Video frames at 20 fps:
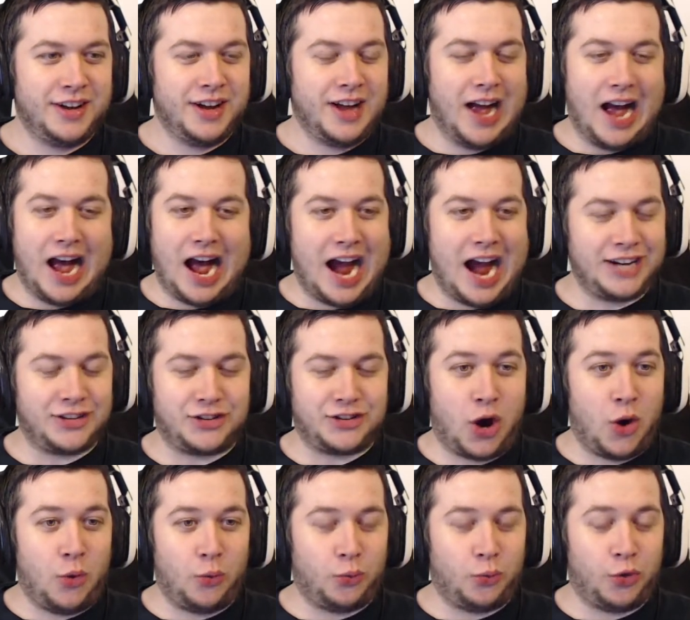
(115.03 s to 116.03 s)
I
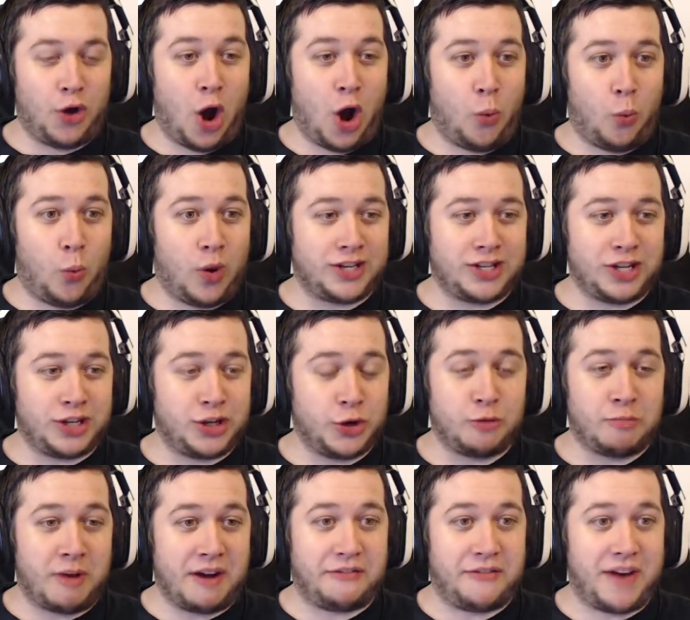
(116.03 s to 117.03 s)
don't know what to do with
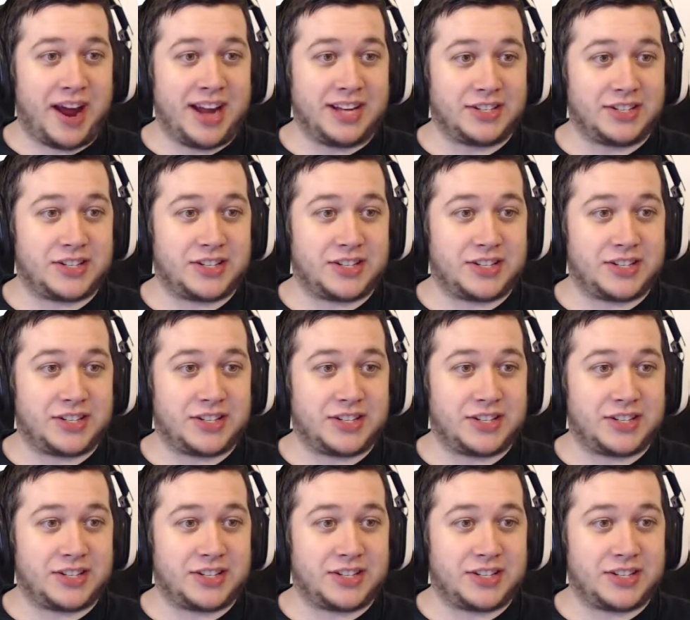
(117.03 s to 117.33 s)
my face.